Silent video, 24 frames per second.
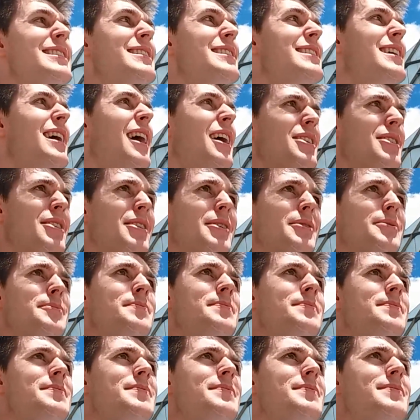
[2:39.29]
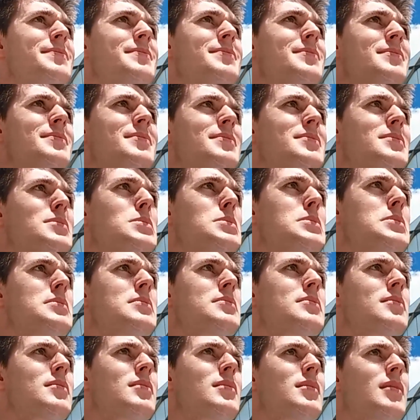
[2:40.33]
I don't know.
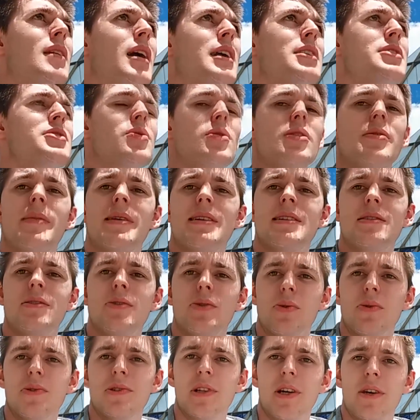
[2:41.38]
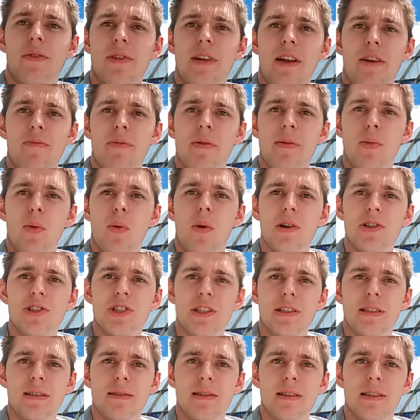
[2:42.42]
I just want to make cool stuff and have people watch
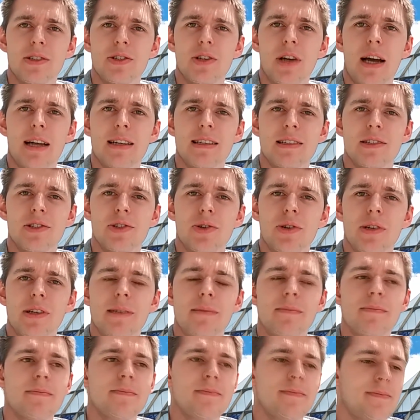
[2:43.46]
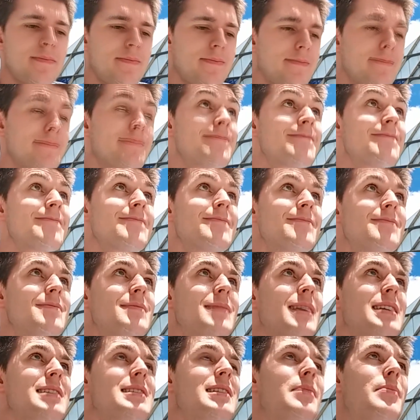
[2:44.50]
it and enjoy it.
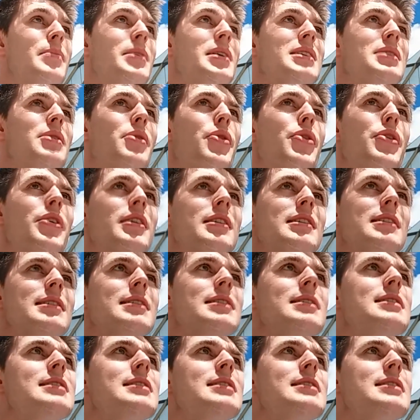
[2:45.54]
That's the main thing.